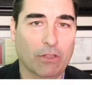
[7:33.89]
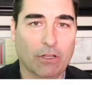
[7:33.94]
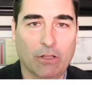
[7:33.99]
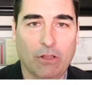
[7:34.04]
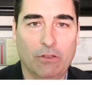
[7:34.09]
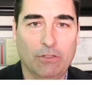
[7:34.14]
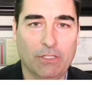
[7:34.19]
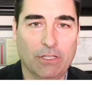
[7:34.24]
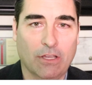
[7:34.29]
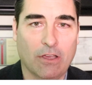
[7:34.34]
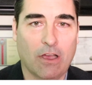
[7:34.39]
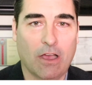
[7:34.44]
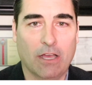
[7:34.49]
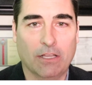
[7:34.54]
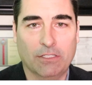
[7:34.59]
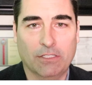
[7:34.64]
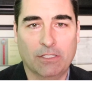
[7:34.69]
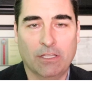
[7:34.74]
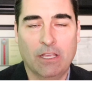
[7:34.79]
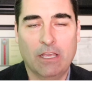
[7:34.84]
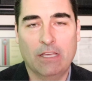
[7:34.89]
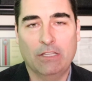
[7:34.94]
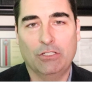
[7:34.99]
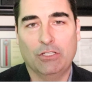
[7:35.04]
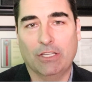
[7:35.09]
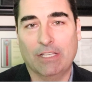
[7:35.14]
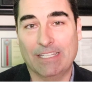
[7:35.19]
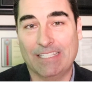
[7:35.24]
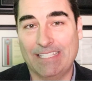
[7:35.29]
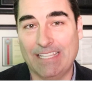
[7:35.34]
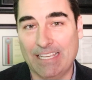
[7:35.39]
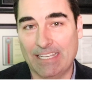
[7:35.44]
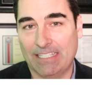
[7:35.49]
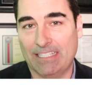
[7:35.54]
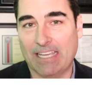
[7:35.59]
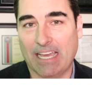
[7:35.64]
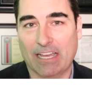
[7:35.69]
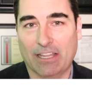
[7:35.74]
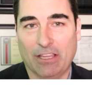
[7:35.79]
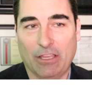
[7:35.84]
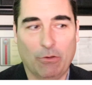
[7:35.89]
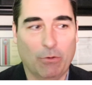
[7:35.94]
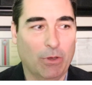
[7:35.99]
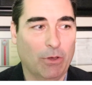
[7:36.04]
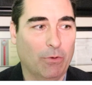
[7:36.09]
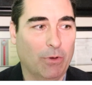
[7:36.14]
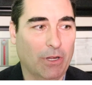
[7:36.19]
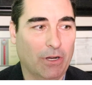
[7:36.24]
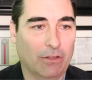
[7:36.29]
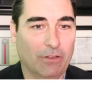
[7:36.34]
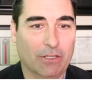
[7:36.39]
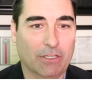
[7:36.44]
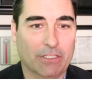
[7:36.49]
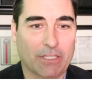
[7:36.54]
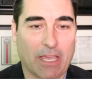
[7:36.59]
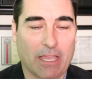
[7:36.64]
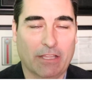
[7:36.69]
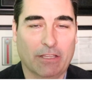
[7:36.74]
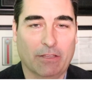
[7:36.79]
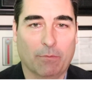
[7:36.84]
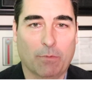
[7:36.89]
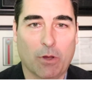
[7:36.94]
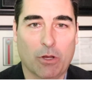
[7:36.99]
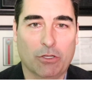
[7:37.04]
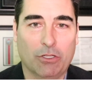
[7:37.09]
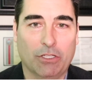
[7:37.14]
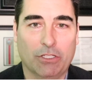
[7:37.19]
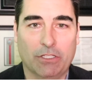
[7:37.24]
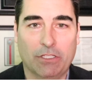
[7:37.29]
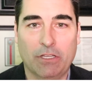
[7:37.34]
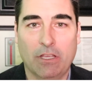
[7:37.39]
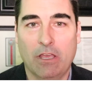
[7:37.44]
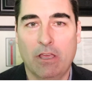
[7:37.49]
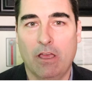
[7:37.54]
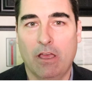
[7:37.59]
the closing costs, so you can see exactly what it looks like to purchase